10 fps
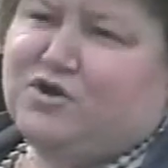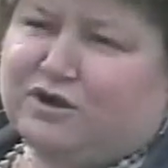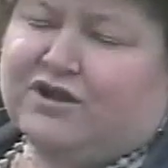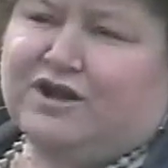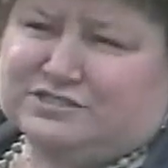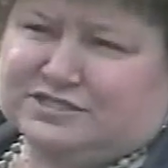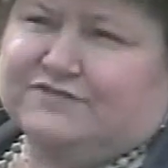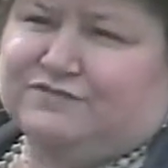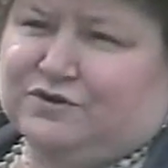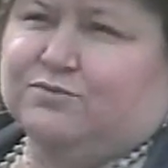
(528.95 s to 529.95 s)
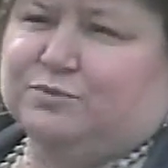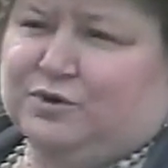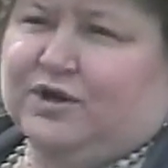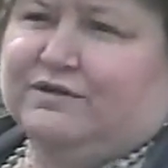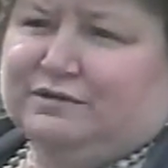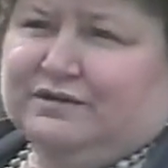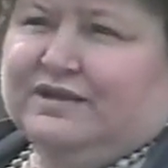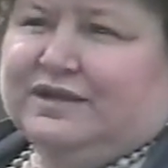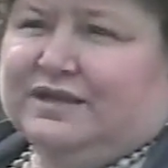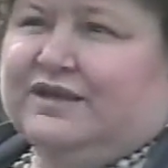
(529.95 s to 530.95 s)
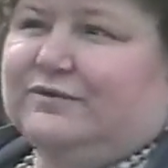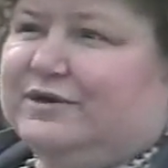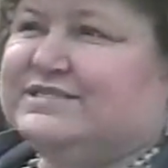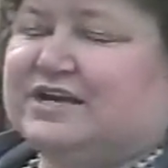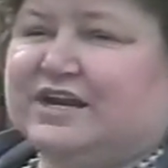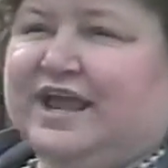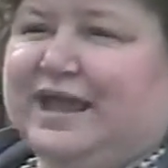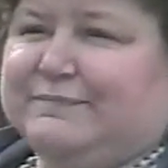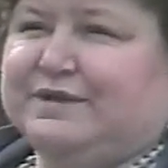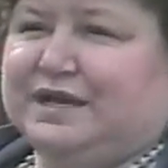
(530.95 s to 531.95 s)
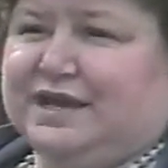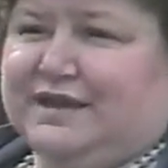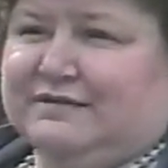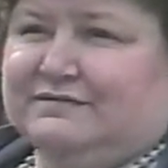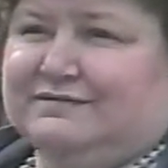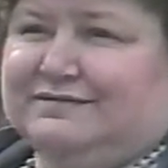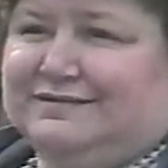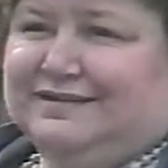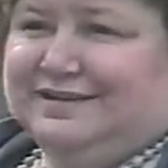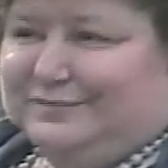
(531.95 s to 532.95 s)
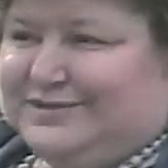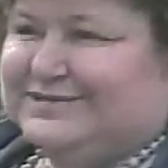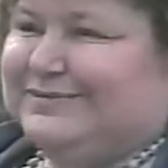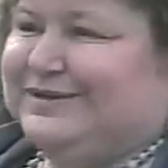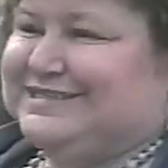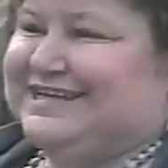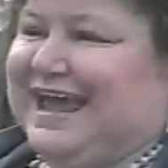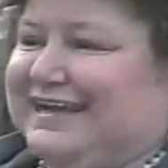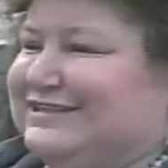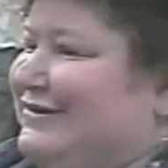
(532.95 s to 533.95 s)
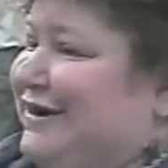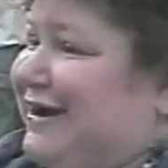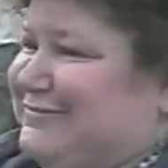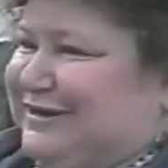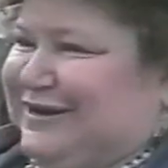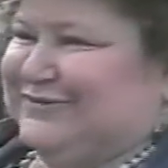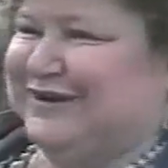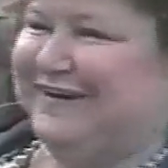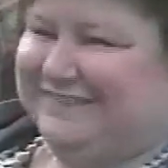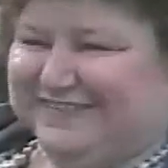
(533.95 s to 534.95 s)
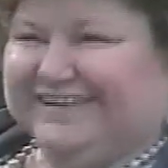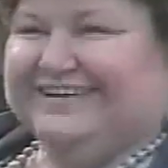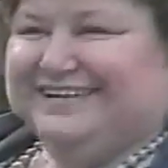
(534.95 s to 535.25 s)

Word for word: Call, calls on the phone more, yeah. You know, and is it going to happen again? And we said, well, it's an act of God, we don't know.